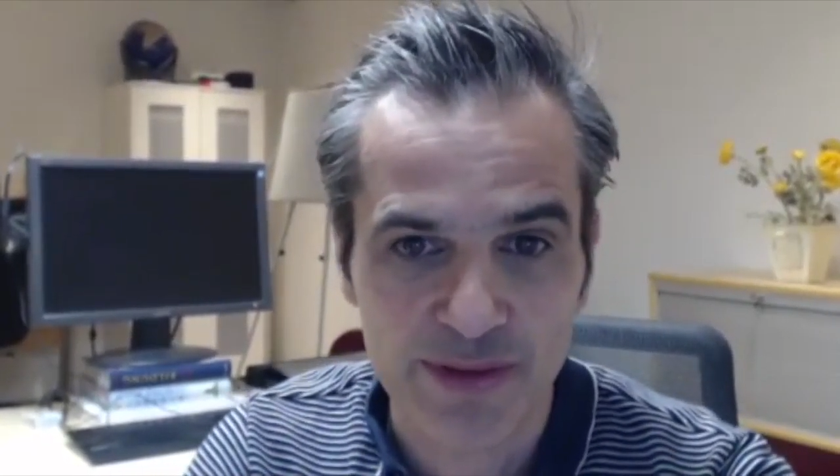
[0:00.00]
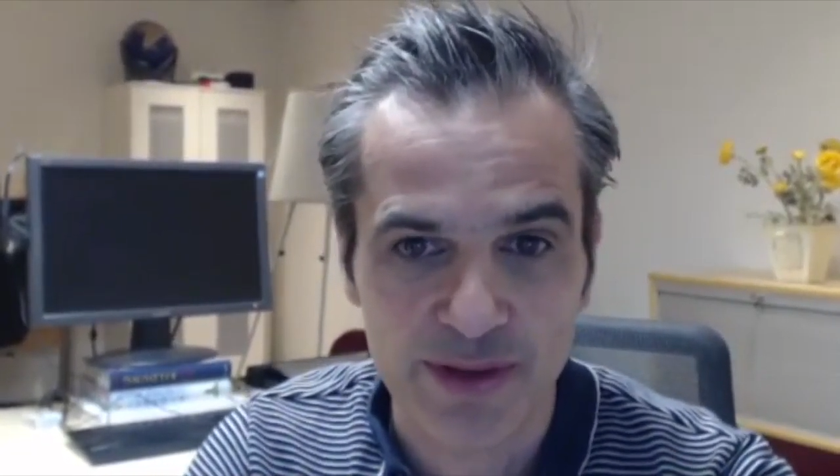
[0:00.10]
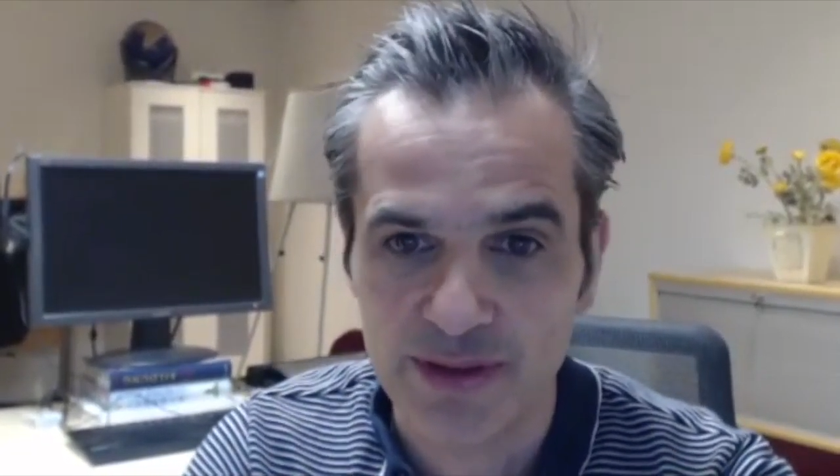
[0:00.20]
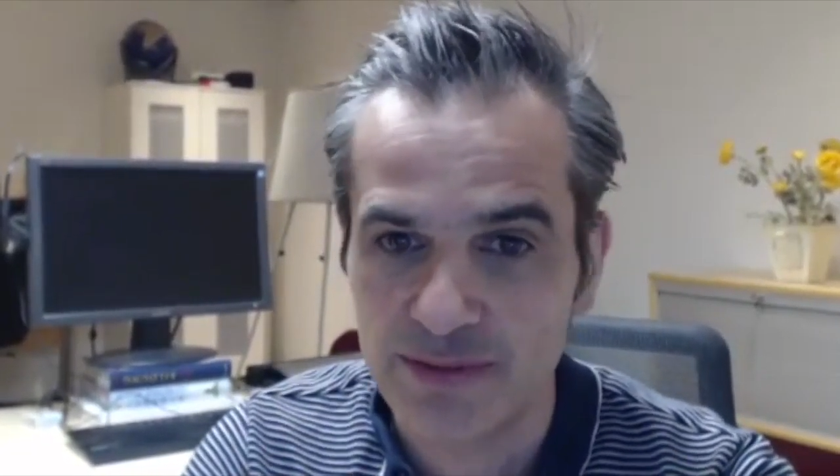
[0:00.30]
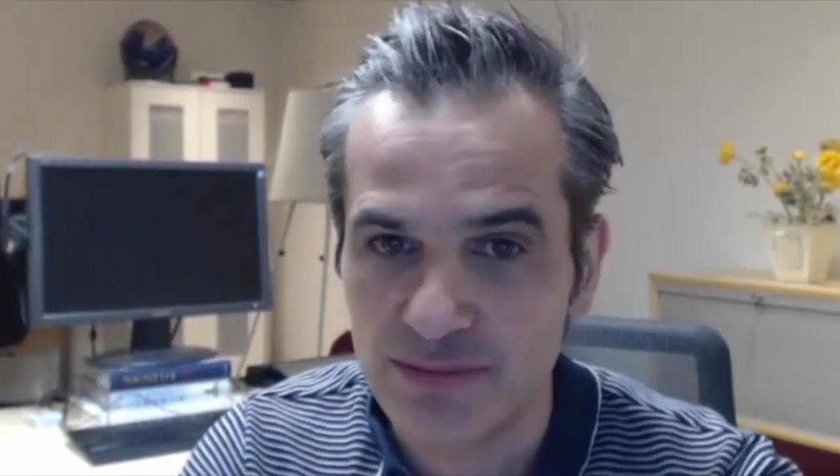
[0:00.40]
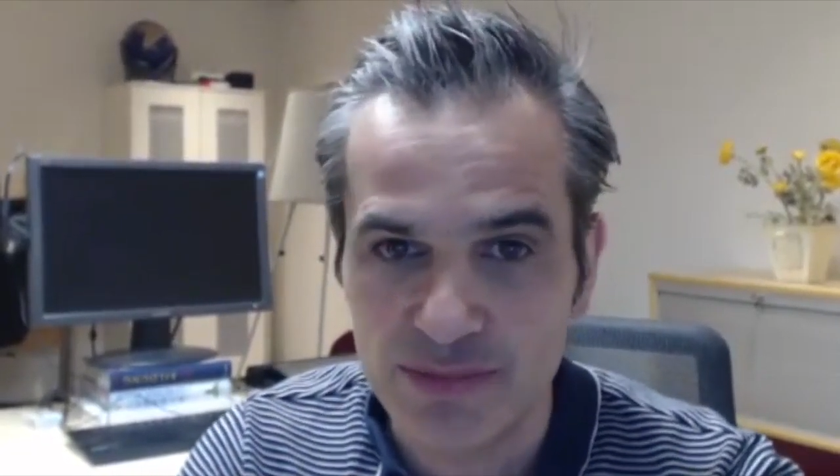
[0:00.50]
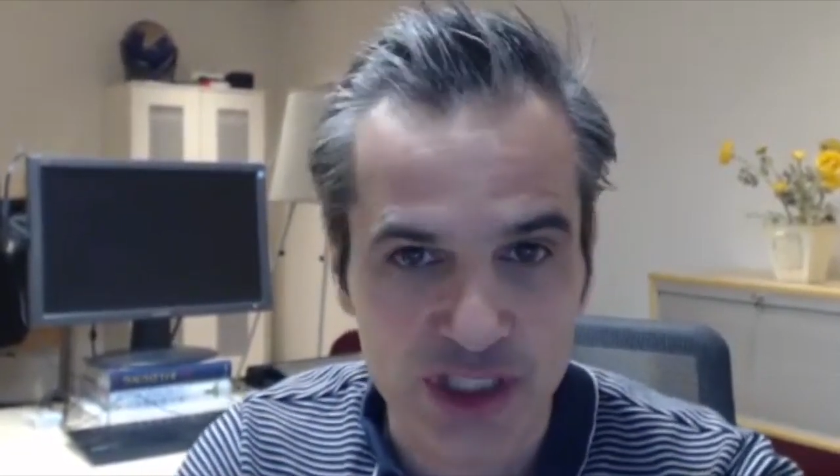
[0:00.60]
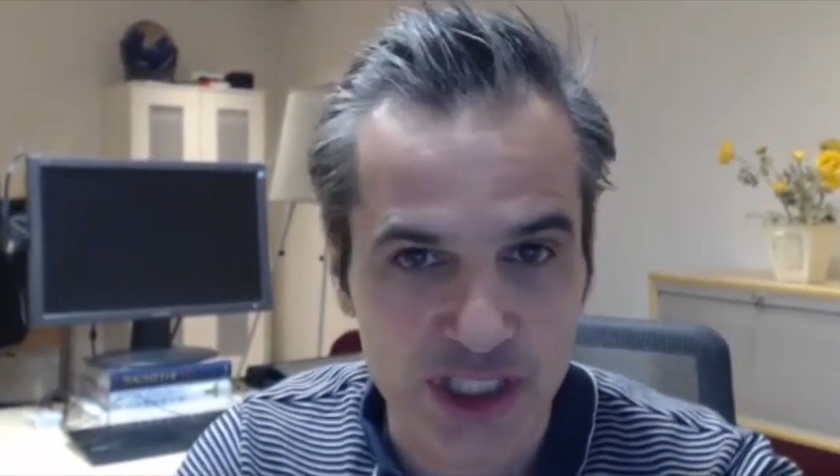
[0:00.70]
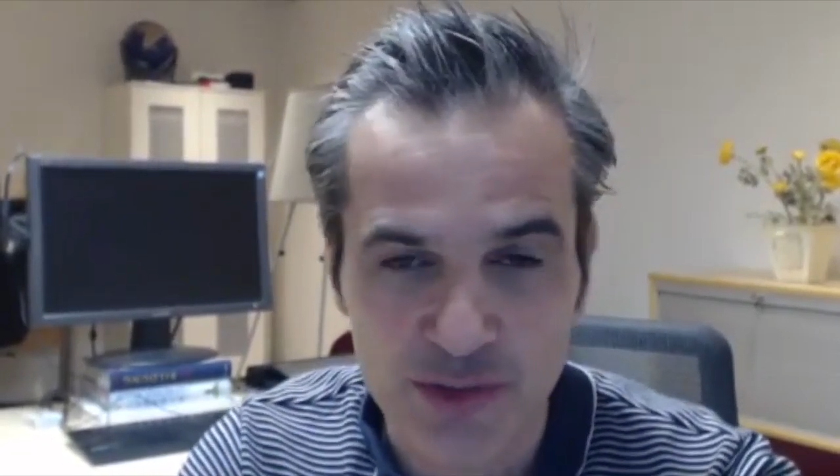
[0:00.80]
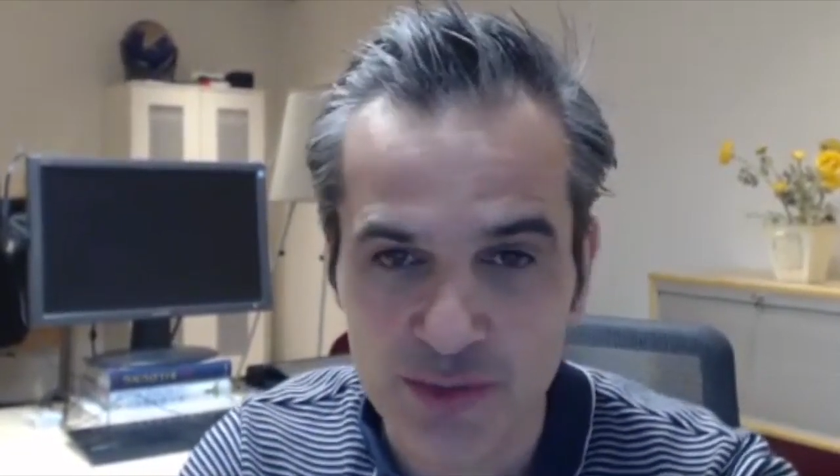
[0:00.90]

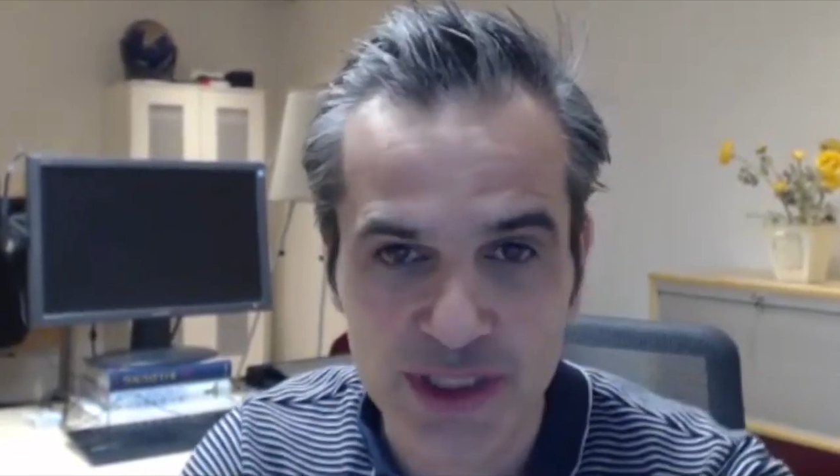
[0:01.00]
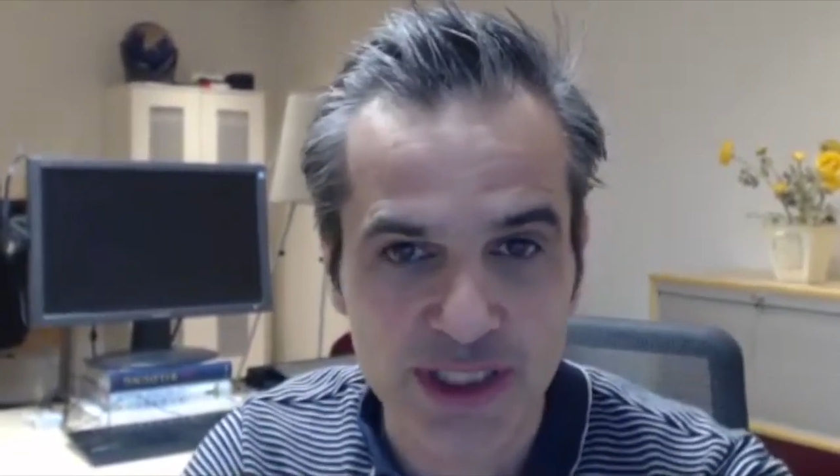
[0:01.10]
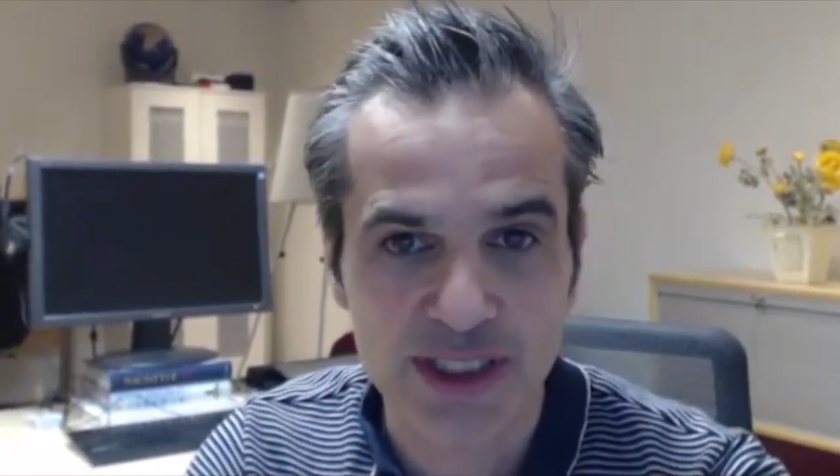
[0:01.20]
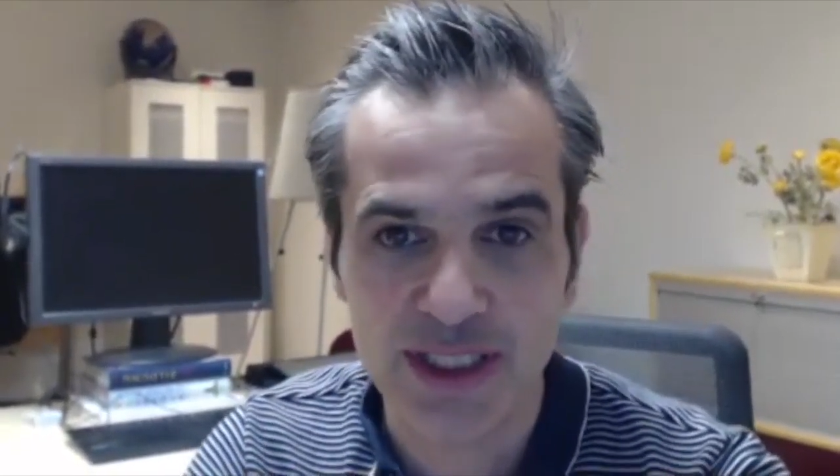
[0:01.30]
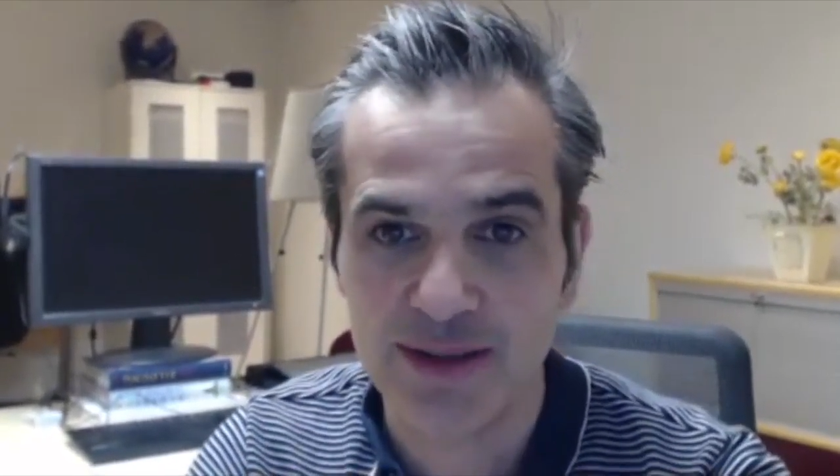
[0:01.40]
J2EE,